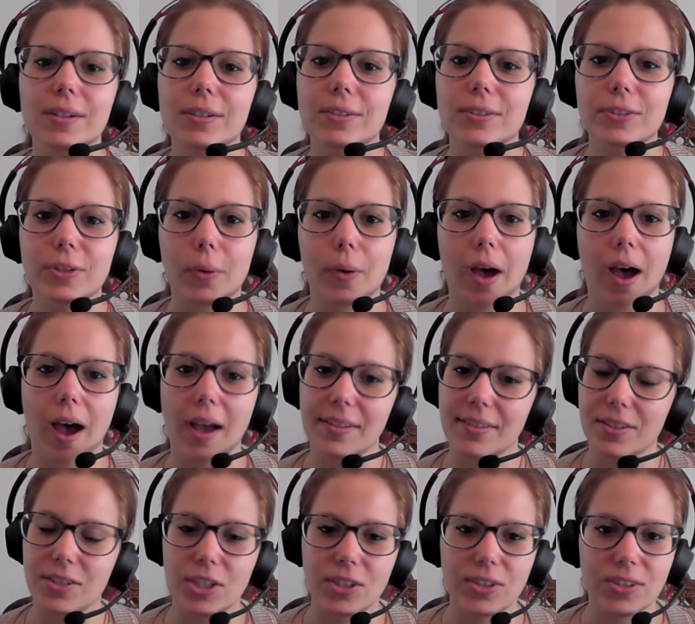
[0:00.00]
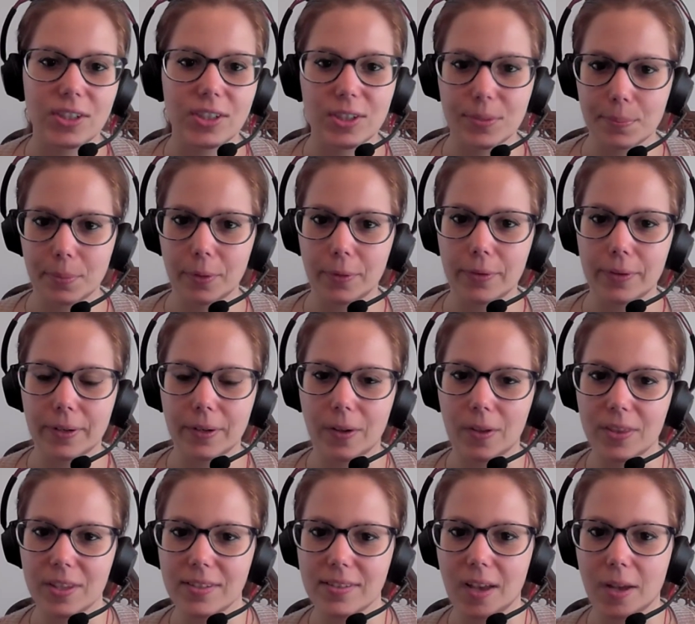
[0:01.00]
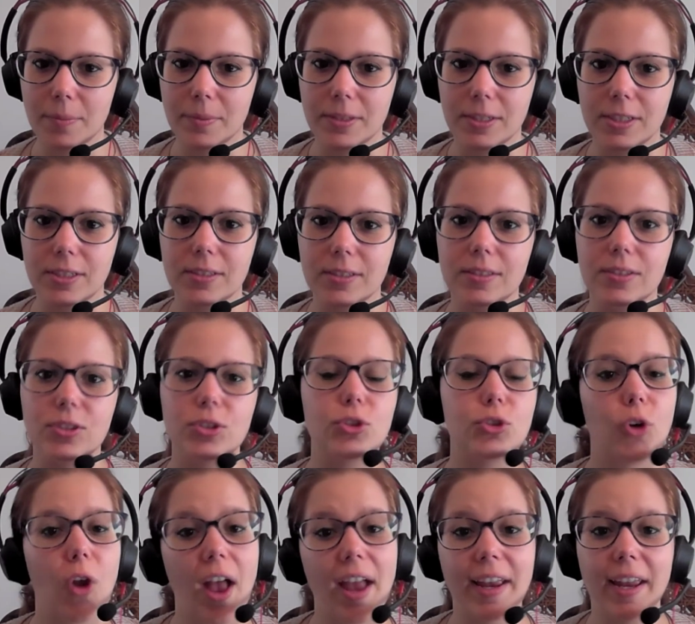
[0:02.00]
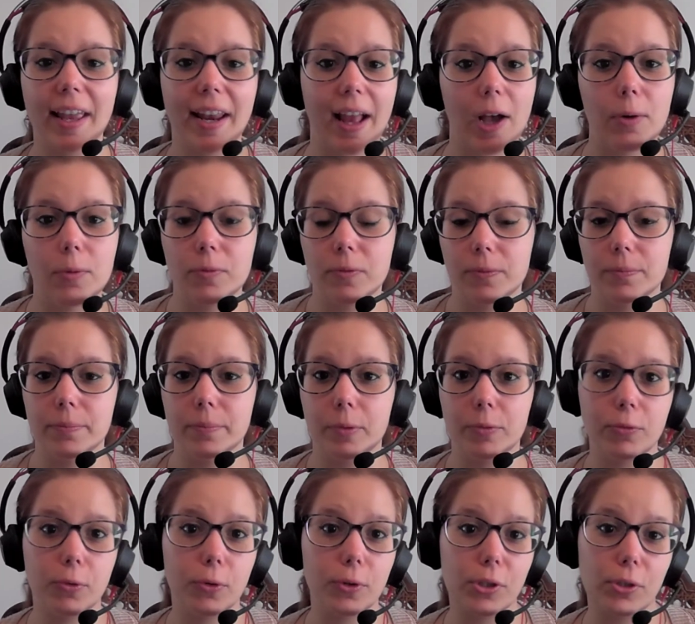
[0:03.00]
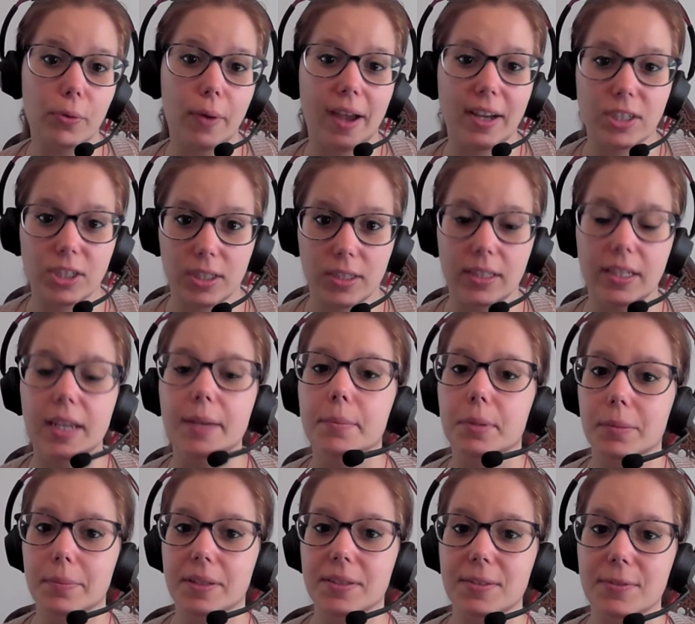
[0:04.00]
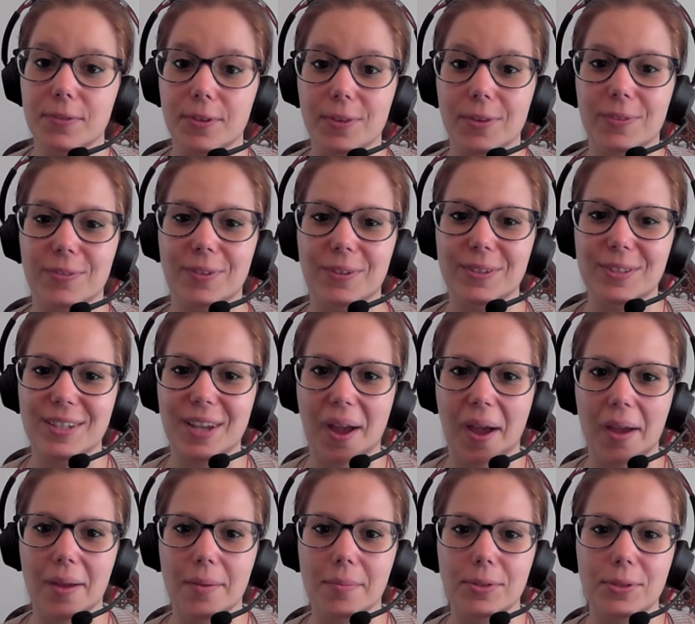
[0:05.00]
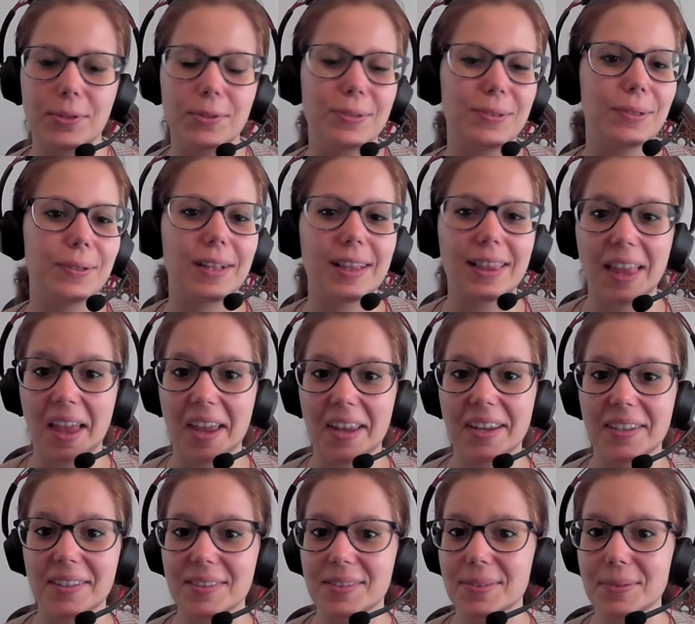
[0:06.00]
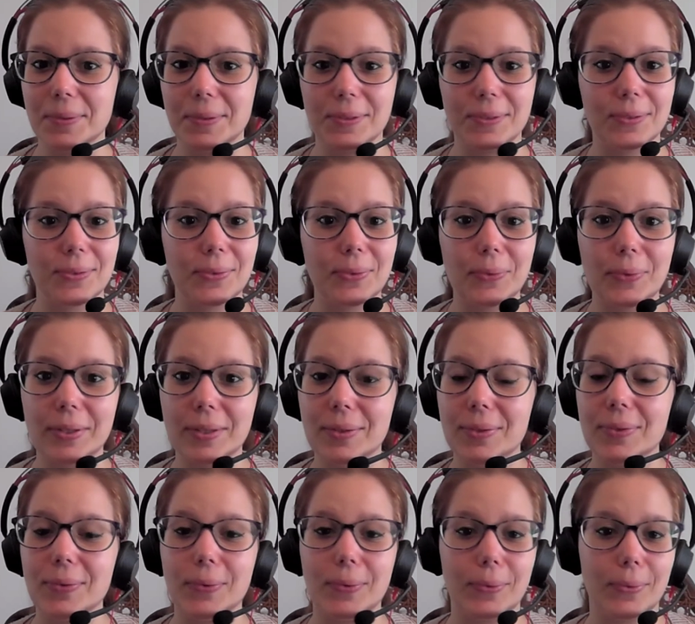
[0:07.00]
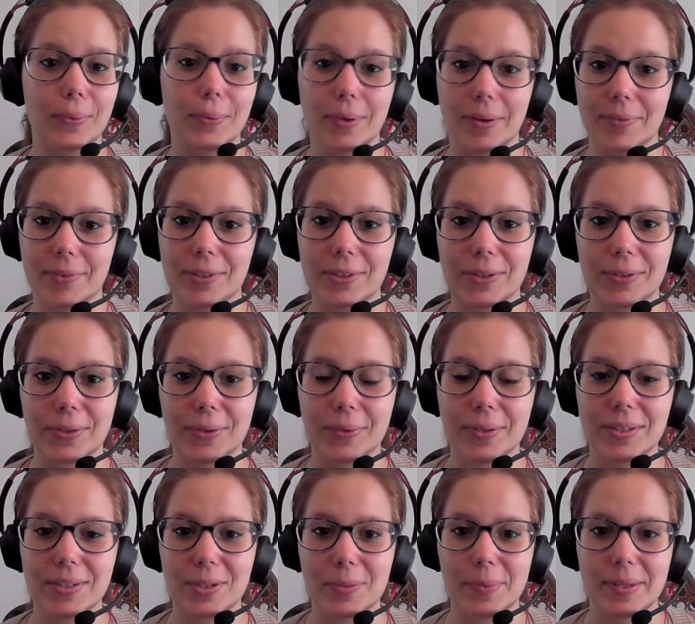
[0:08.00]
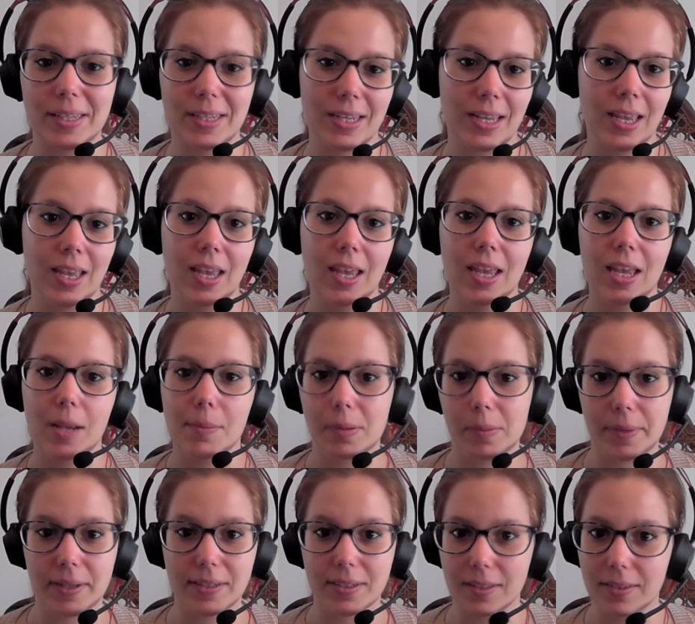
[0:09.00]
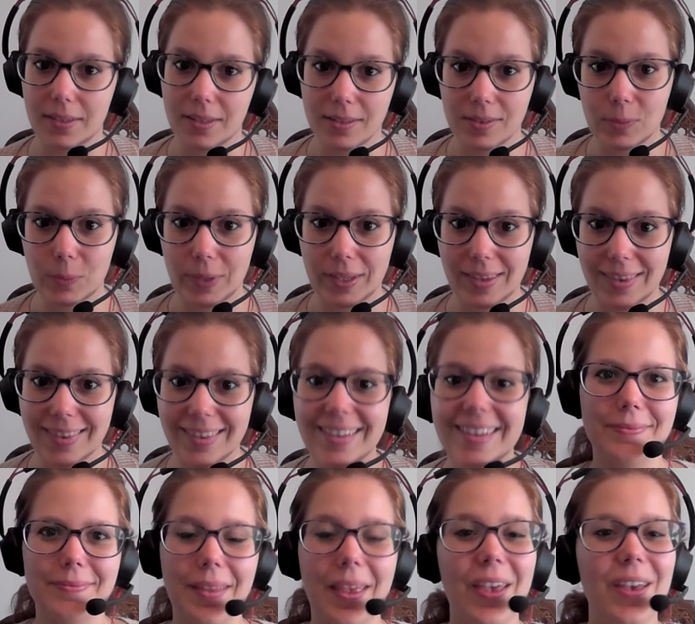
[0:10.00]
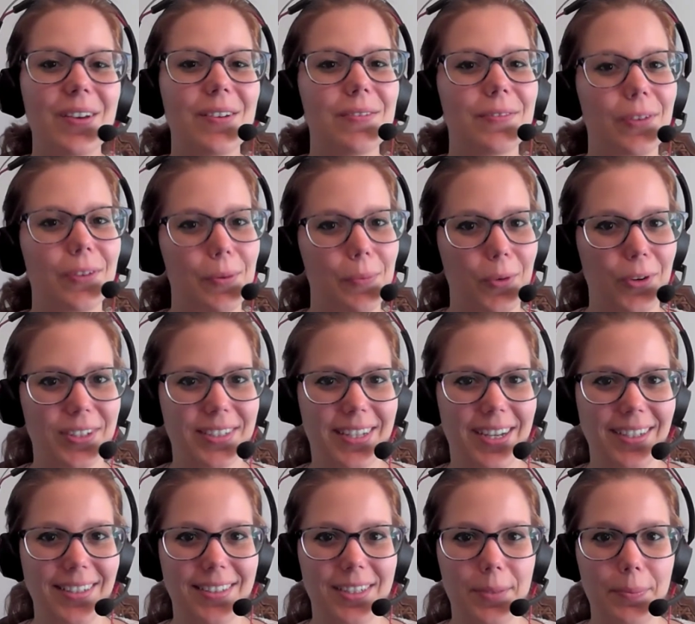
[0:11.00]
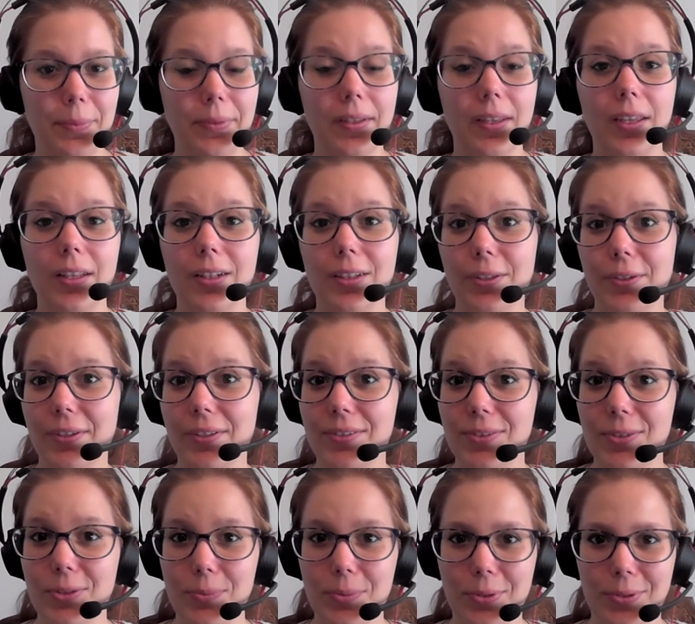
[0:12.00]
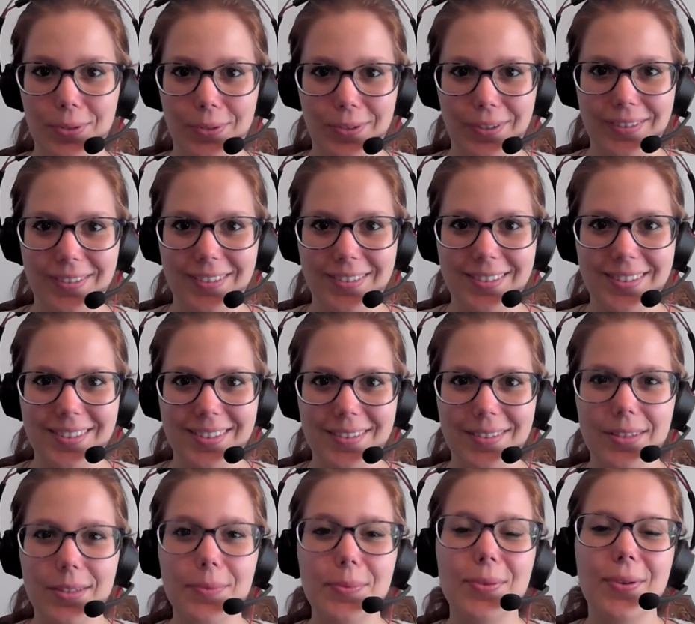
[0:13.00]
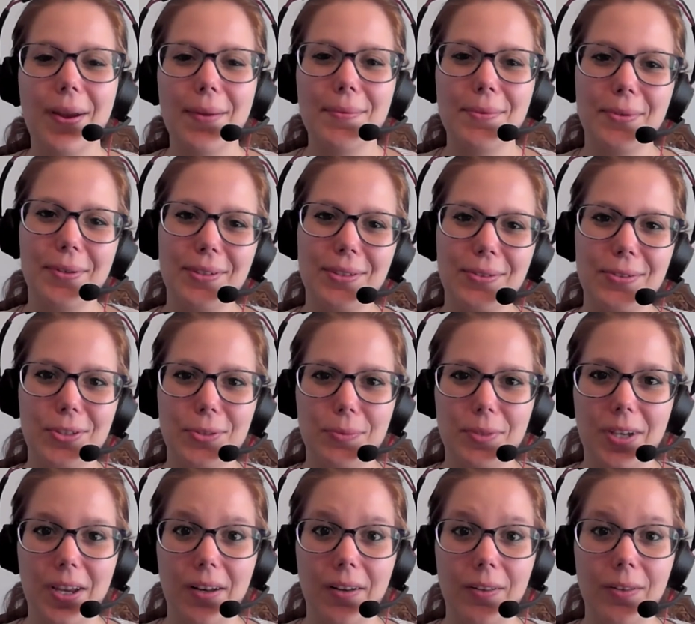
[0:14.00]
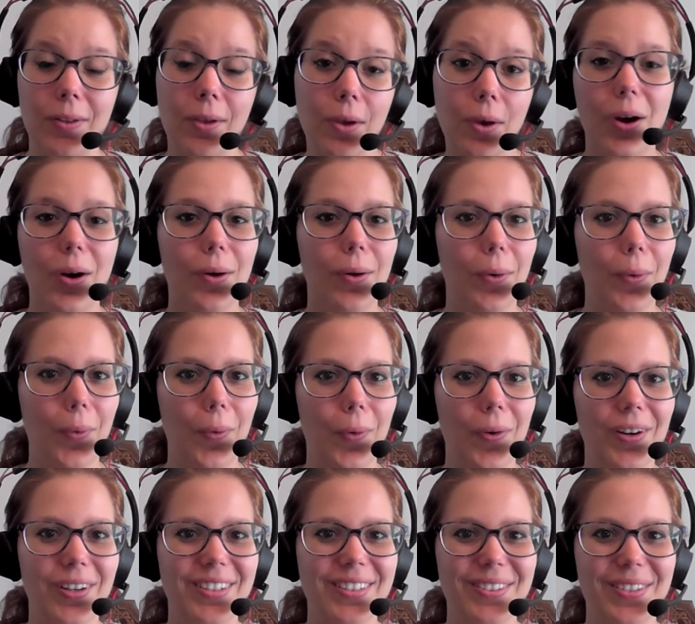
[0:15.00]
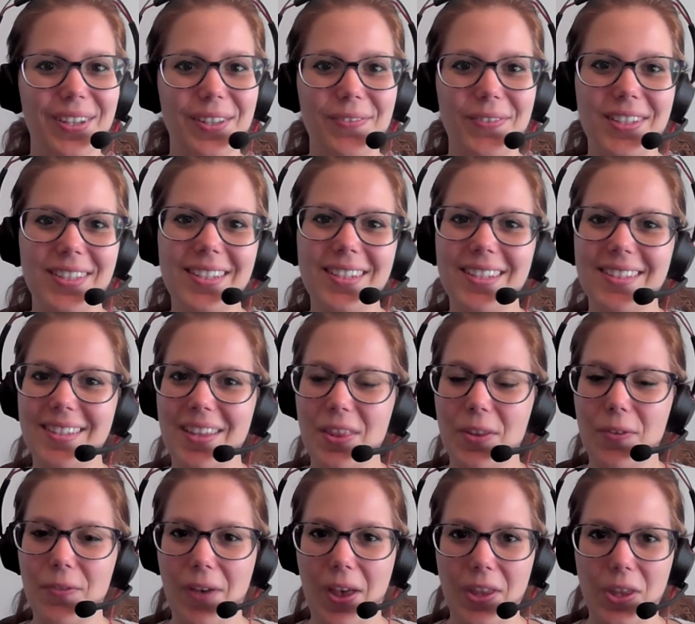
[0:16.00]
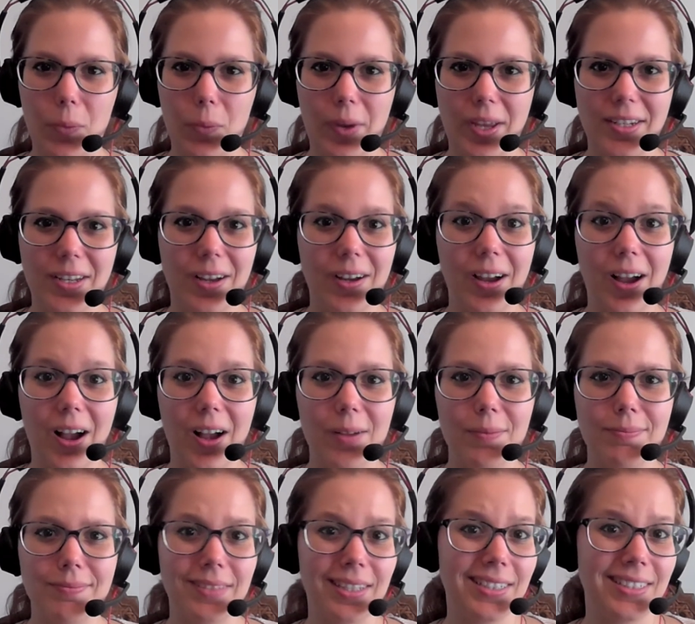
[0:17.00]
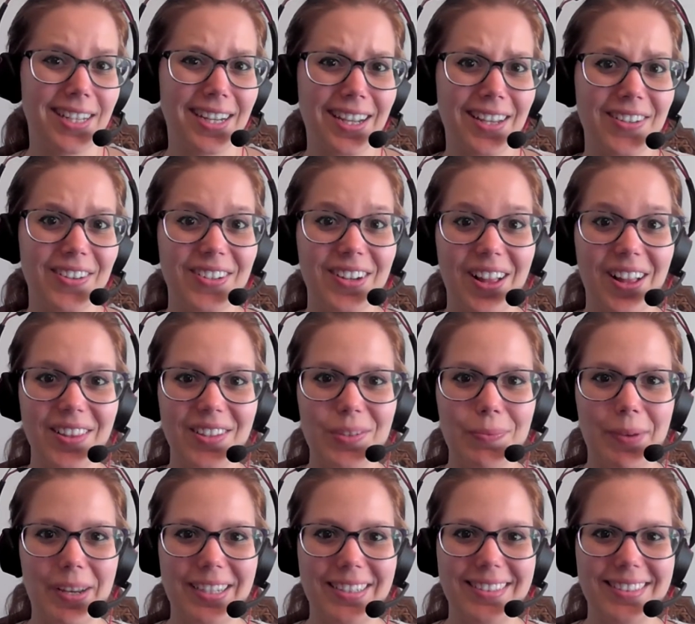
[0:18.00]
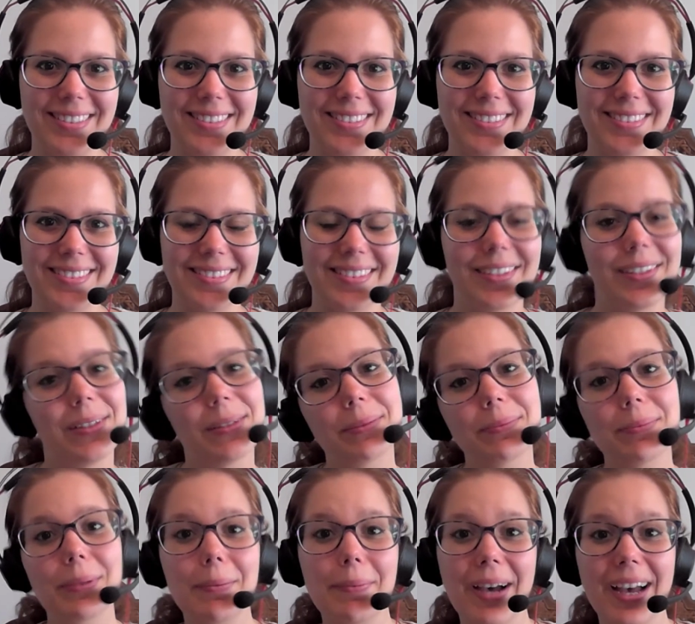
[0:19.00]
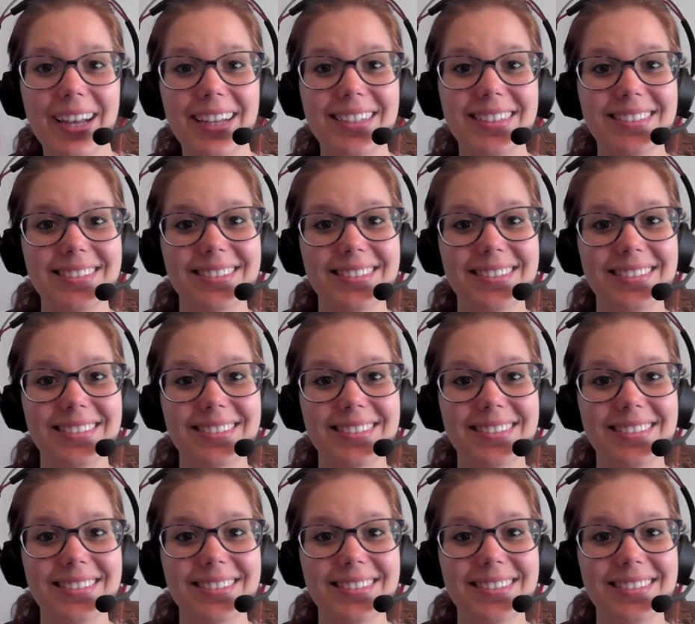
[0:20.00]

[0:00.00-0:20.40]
So I suggest exploring all these options, trying it out before you actually implement it for the first time to clients or students or whoever you're going to be implementing this with. For more tech tips, including Zoom tutorials, subscribe to our YouTube channel, or you can visit us at thevaliantway.com and check out our knowledge base. Bye-bye.